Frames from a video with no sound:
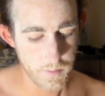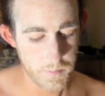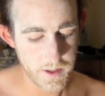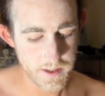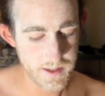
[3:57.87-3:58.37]

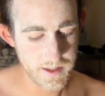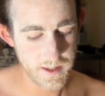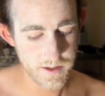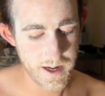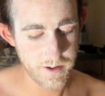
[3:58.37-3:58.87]
But this is the
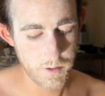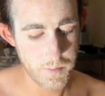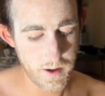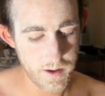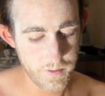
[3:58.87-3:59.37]
integral
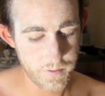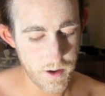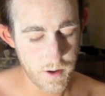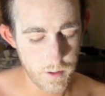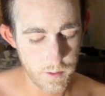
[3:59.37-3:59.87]
part of the
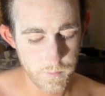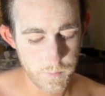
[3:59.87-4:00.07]
whole